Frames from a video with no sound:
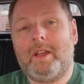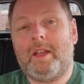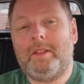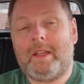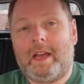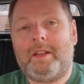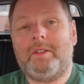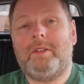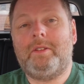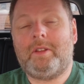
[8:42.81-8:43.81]
and
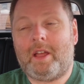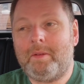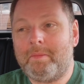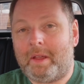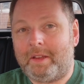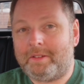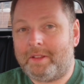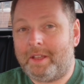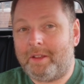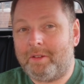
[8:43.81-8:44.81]
that time-based
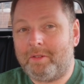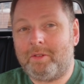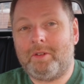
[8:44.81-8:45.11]
thing